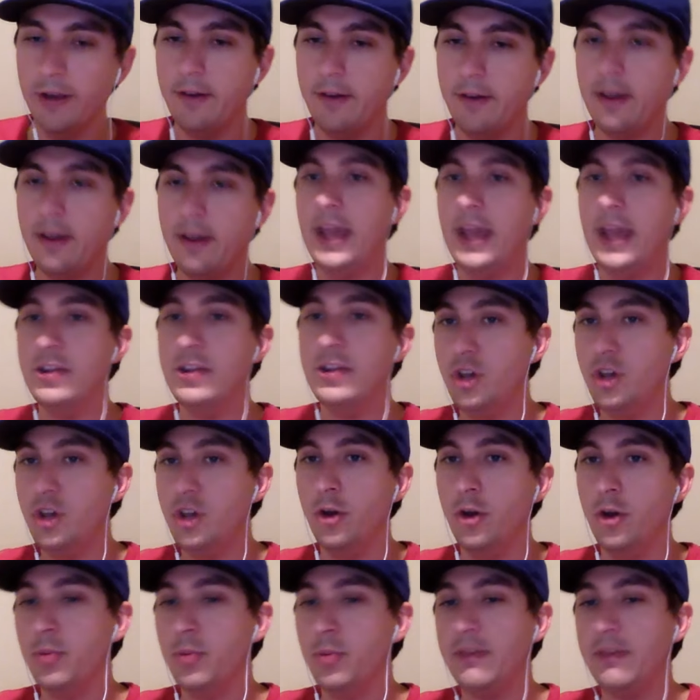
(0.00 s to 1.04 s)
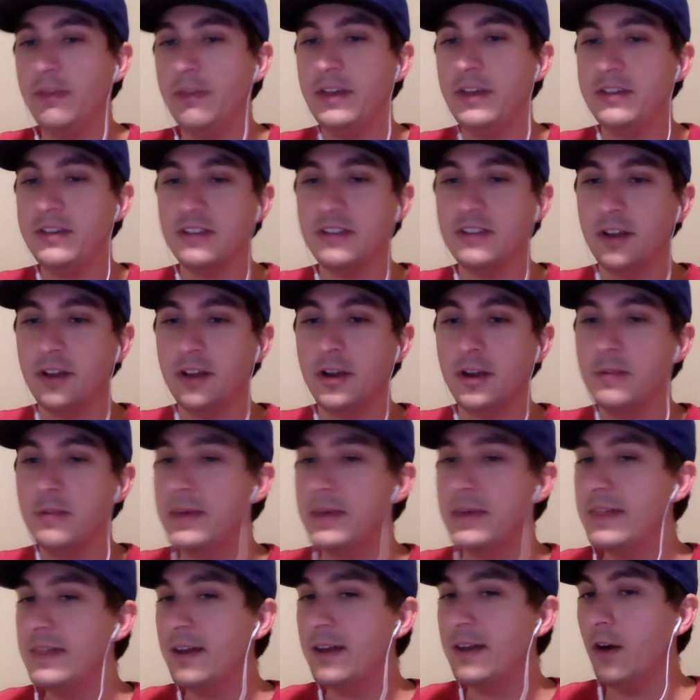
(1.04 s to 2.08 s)
and 2, probably isn't going to be
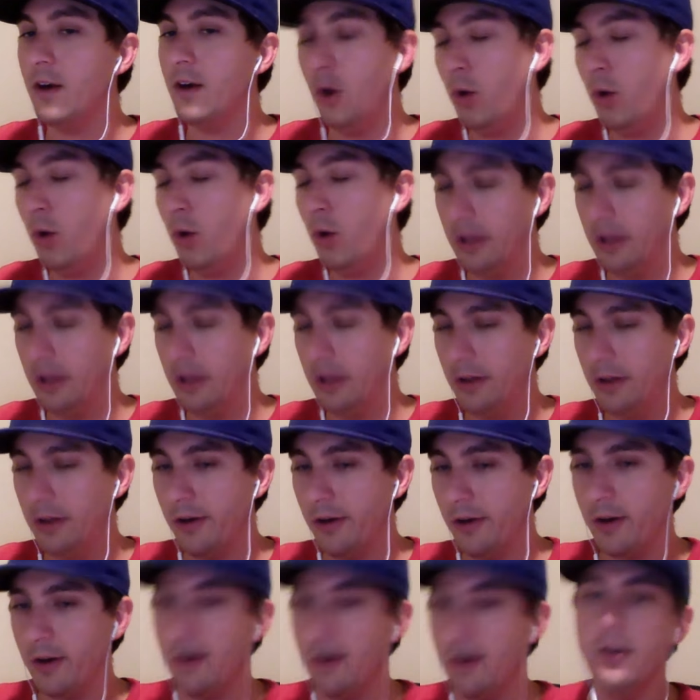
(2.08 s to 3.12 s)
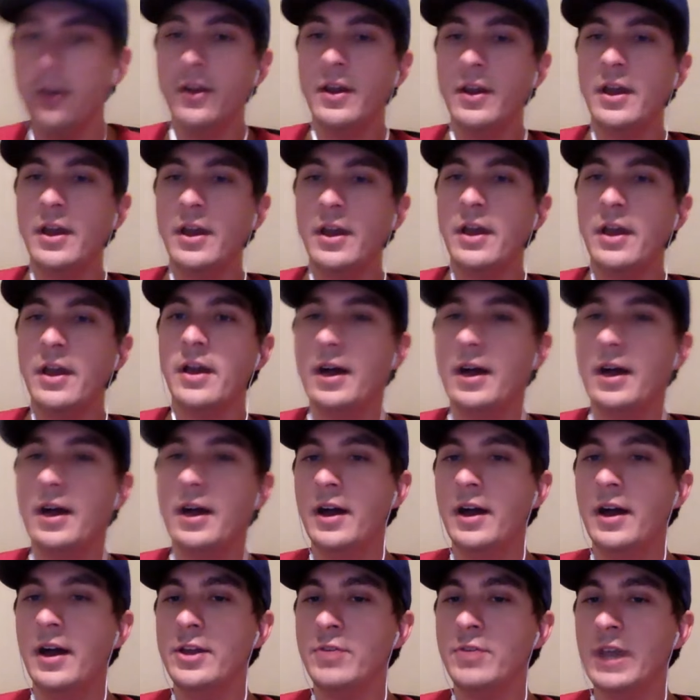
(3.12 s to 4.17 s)
there a whole lot longer.
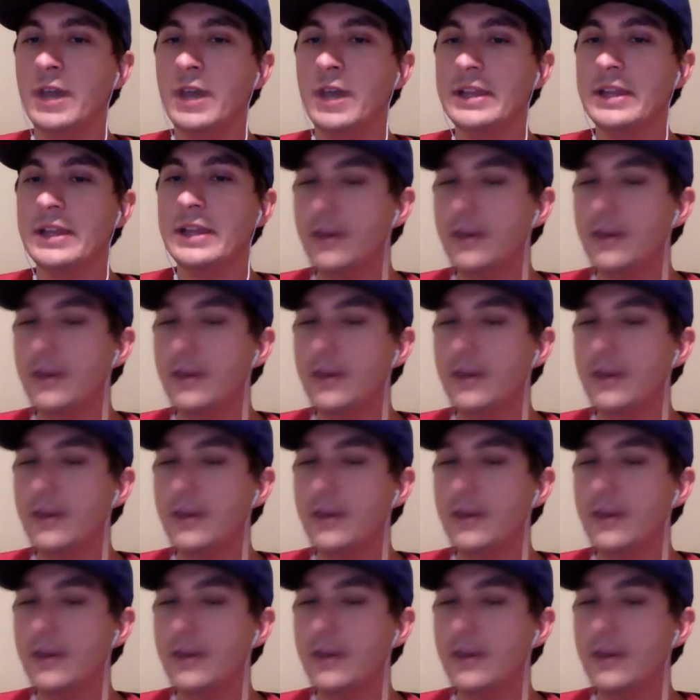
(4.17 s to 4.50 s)
Yeah. You've got Larry